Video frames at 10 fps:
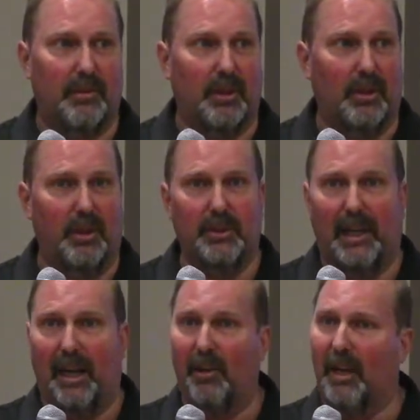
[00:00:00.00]
We'll close it
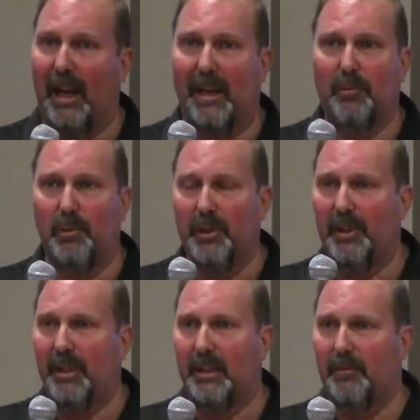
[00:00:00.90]
out. I
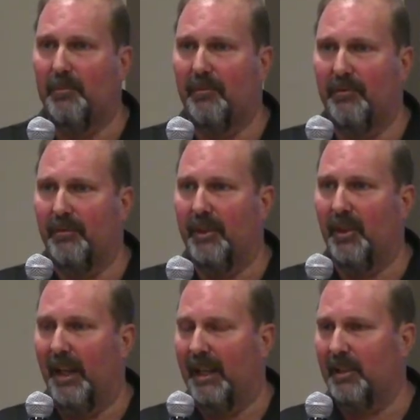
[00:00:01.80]
really feel
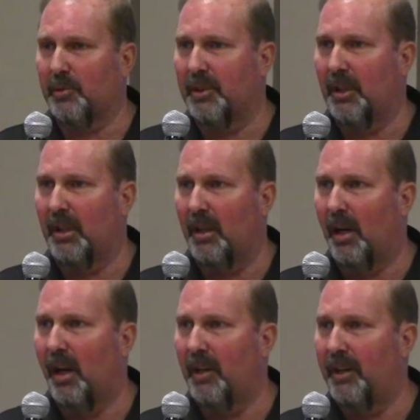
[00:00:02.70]
like this was an
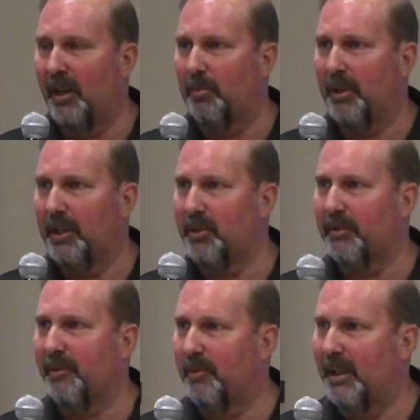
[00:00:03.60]
honor and a pleasure
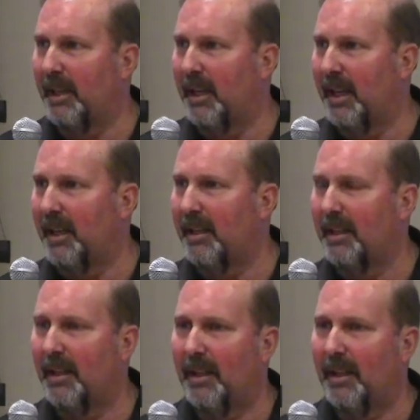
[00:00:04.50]
for me today.